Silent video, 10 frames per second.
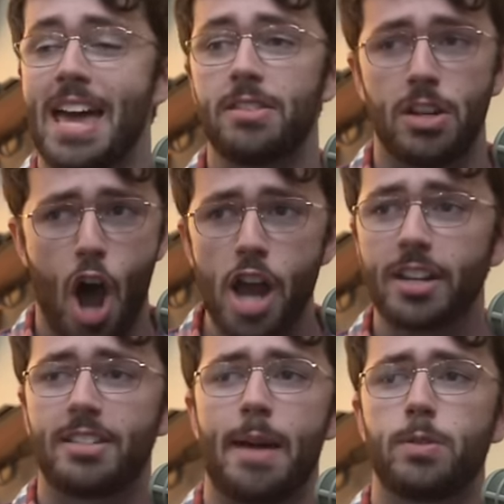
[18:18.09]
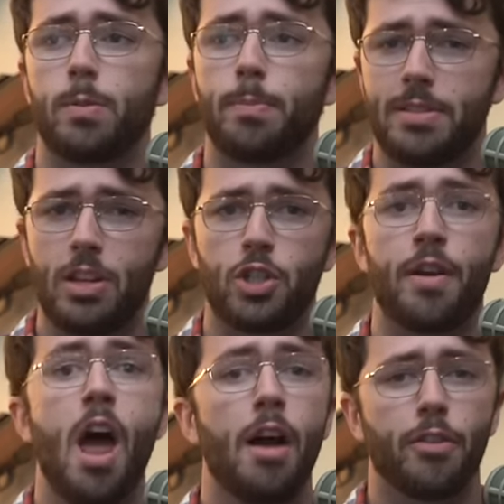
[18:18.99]
That is an unacceptable
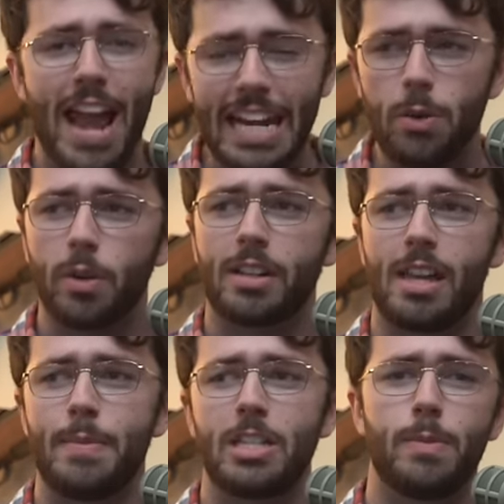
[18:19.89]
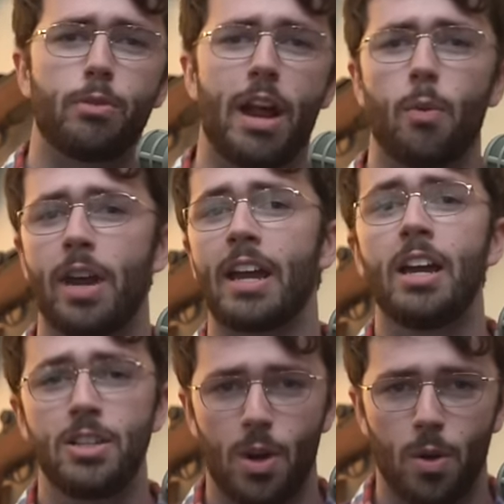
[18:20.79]
position for anyone claiming to be right wing
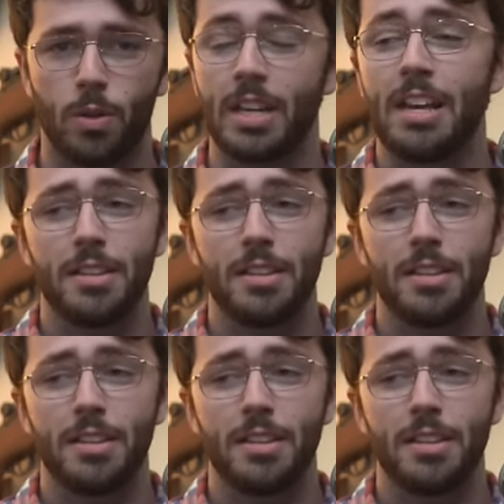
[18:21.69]
to hold.